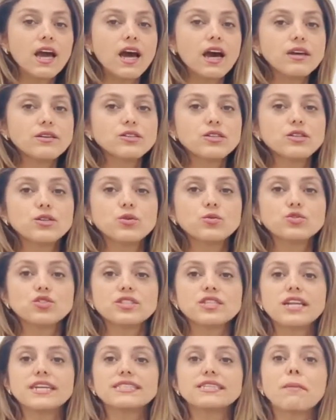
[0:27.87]
you know, just
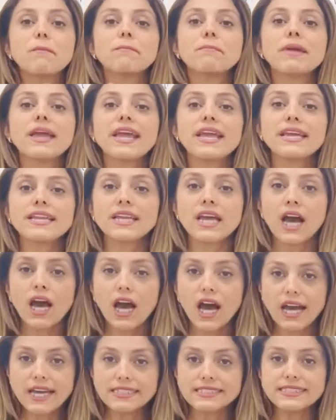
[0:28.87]
like the main
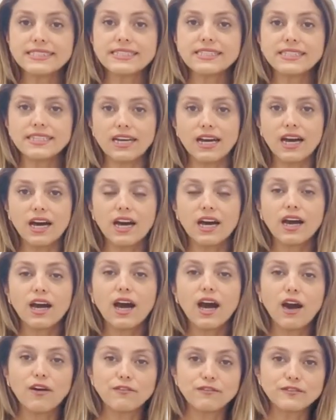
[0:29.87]
idea
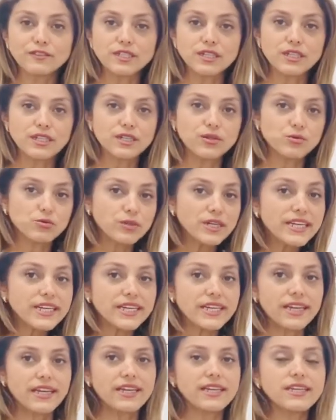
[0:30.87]
of the
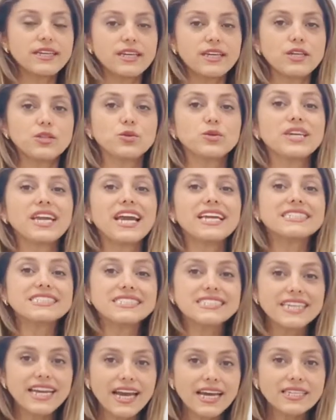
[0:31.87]
reading, you can
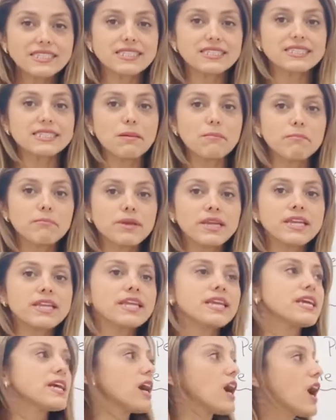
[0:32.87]
guess the
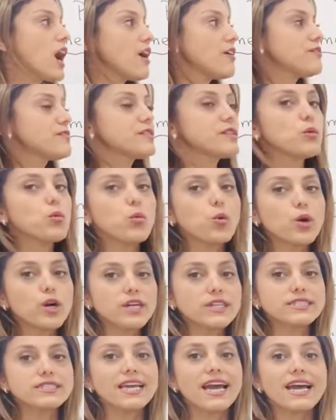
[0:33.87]
meaning of the
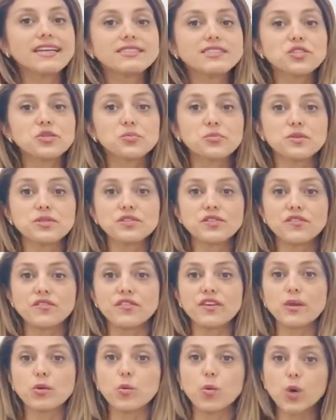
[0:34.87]
word, that
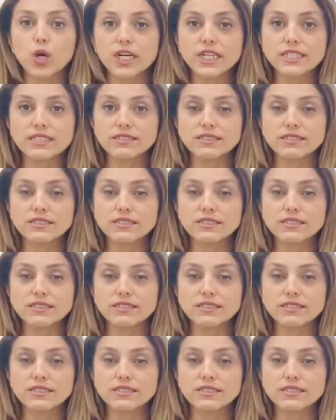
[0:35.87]
specific word.